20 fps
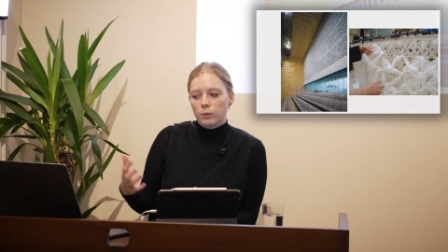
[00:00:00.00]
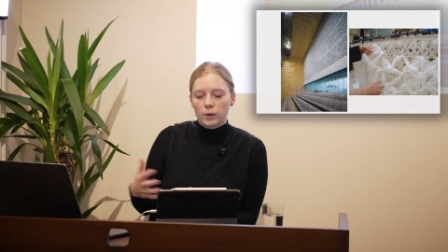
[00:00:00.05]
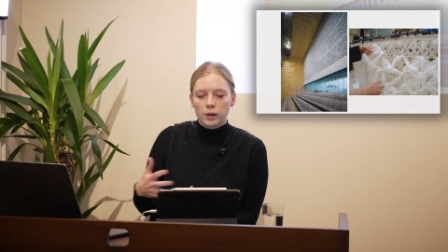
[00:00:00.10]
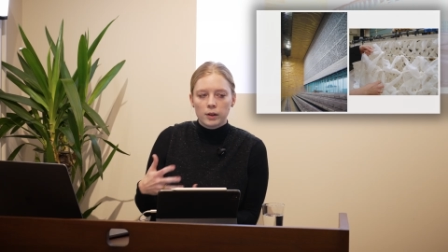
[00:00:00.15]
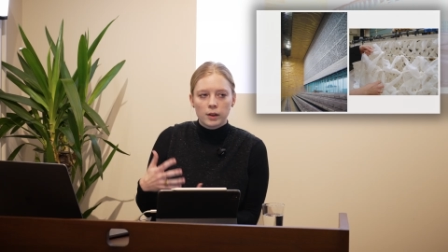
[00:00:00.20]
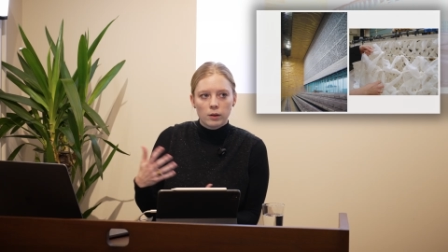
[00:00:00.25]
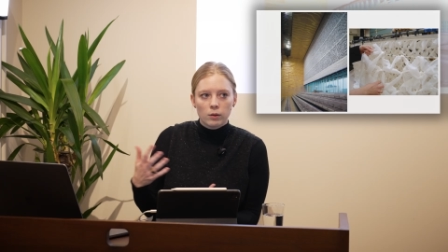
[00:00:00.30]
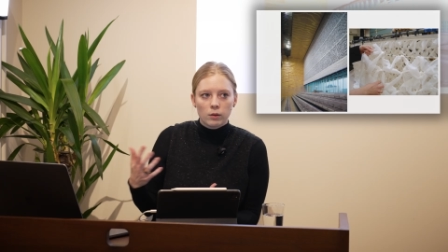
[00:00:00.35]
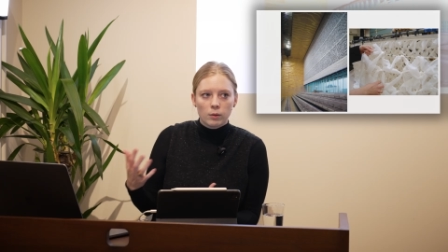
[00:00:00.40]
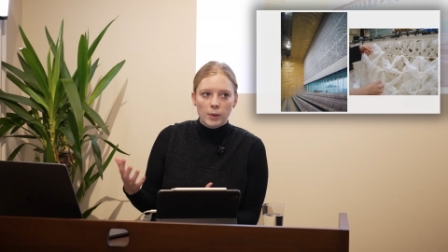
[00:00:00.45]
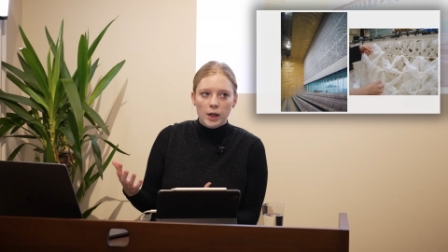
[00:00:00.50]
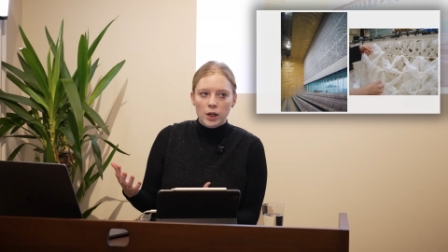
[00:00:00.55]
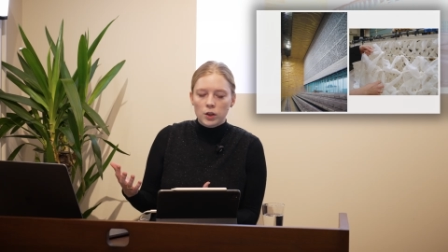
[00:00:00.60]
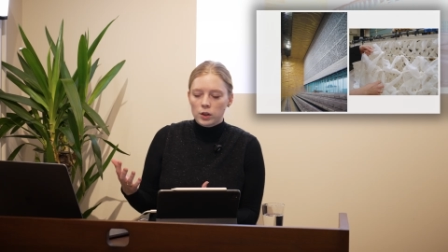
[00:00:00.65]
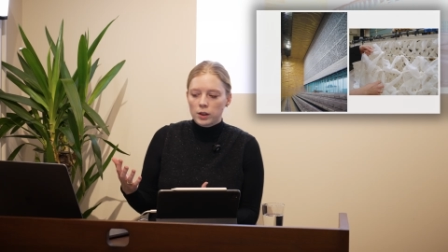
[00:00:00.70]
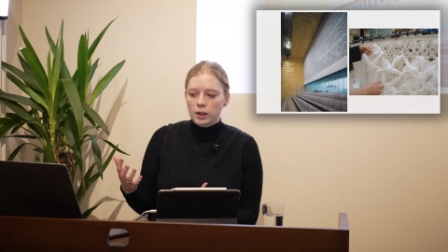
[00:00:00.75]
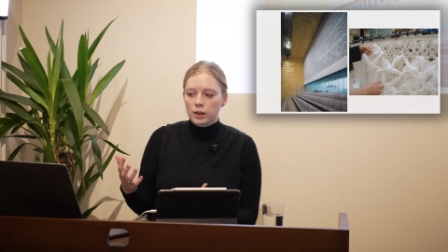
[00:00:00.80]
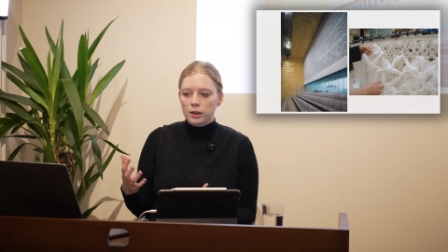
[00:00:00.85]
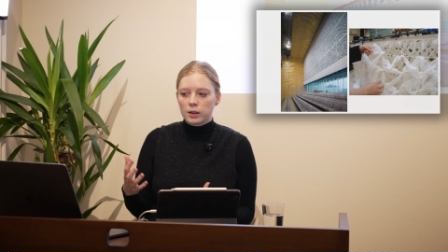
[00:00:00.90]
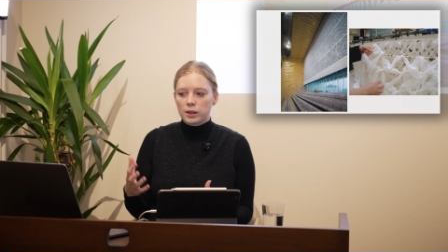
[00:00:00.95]
what they were
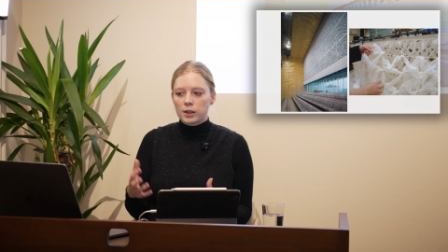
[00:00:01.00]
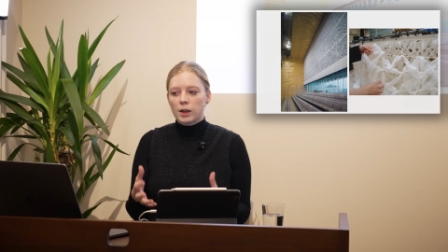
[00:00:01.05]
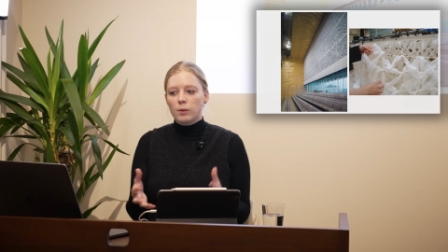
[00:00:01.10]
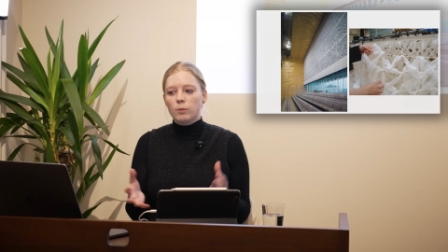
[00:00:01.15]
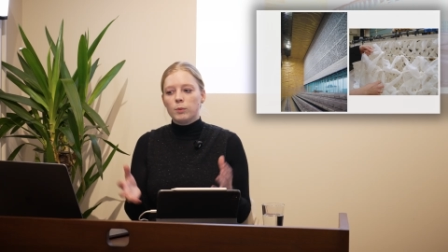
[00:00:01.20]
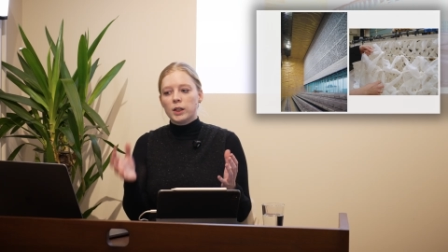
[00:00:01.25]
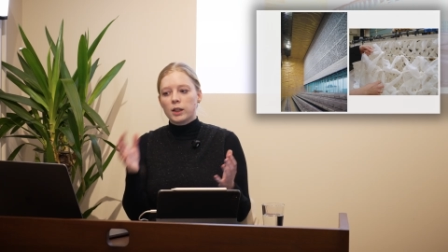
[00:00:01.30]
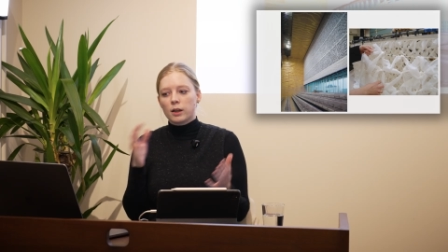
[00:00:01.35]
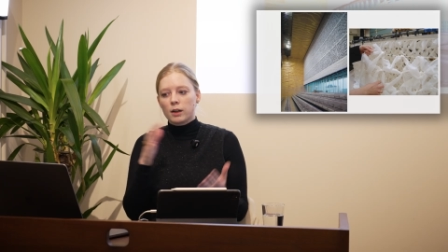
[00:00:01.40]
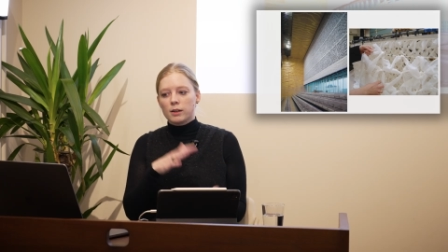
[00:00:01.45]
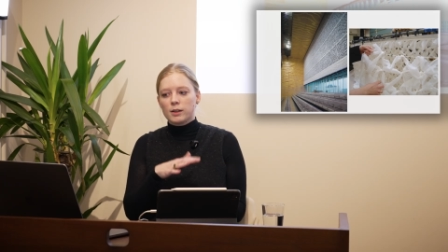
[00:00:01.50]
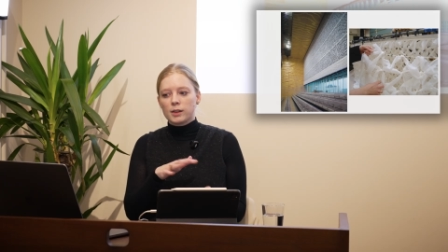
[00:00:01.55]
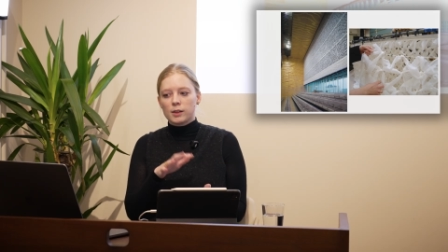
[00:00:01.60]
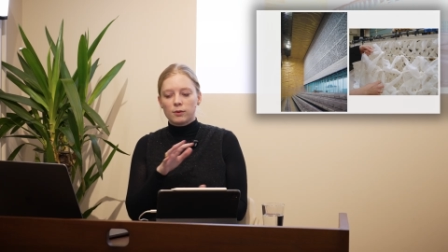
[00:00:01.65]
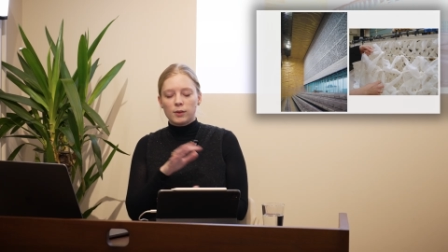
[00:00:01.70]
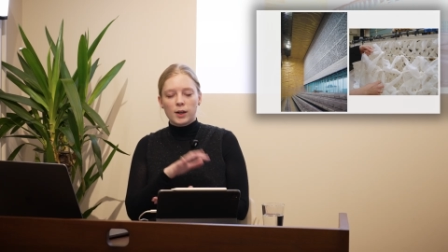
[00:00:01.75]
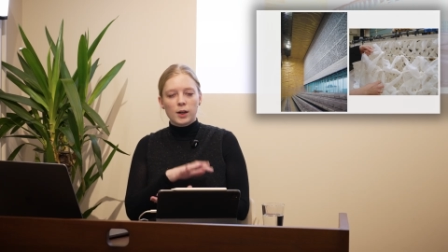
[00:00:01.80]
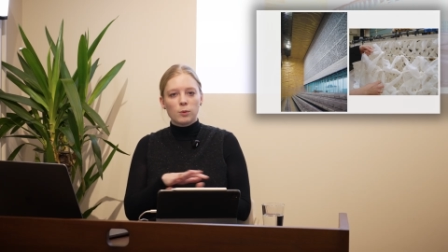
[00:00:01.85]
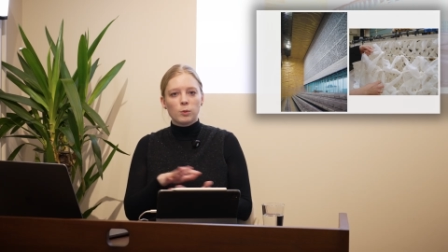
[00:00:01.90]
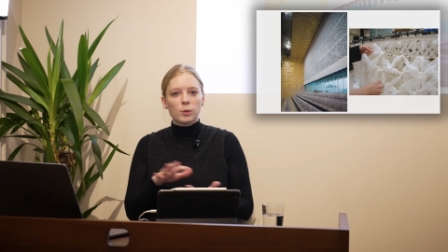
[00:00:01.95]
imagining at the time because
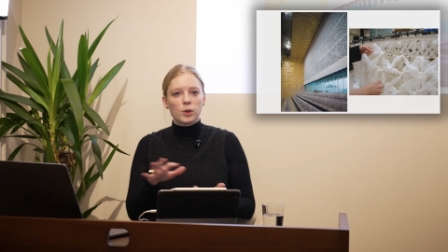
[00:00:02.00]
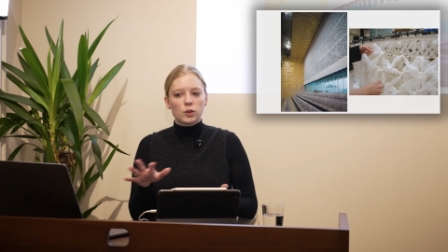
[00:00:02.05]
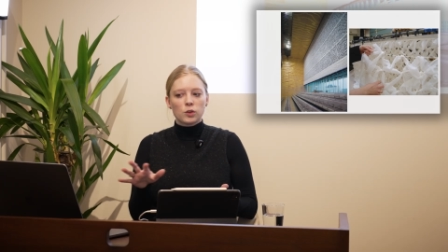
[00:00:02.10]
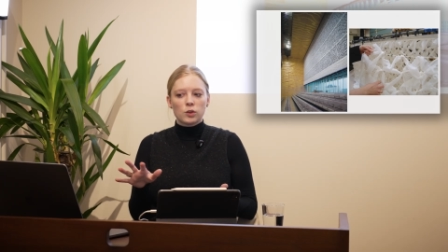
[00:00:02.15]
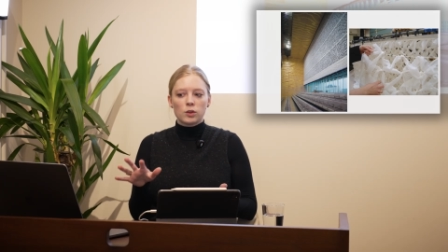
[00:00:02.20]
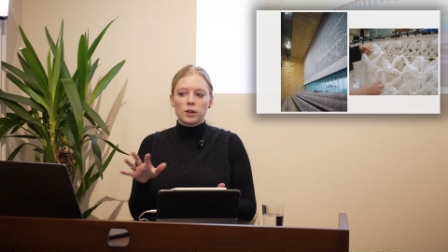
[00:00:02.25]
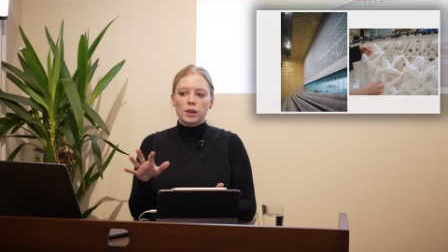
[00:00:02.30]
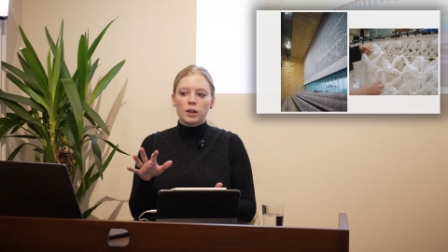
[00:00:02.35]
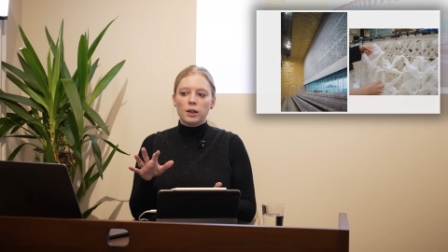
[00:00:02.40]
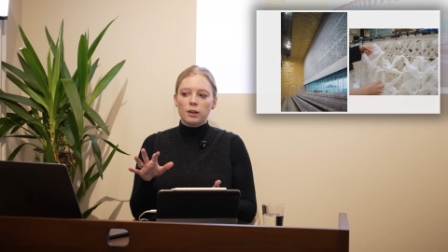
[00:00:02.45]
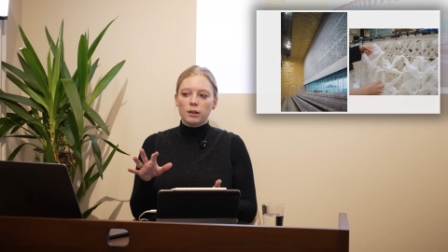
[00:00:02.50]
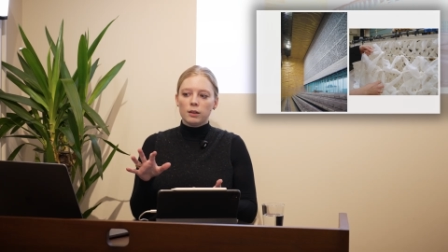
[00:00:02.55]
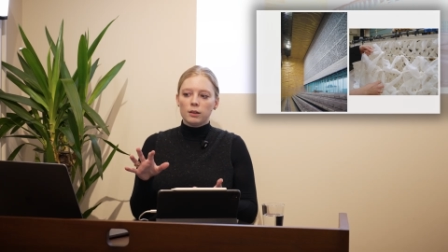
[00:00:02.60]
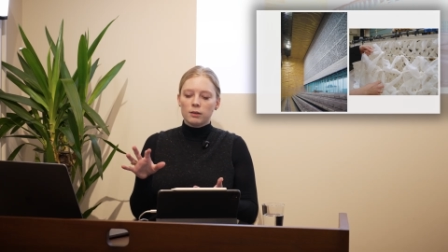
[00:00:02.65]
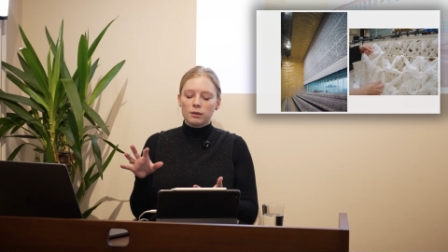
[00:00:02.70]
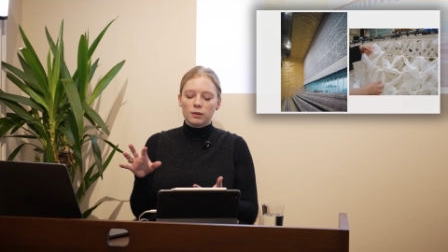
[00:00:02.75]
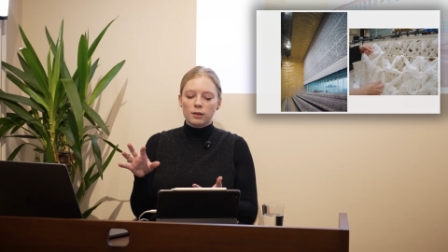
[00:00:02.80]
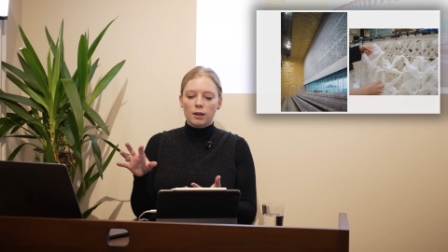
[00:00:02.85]
of how much the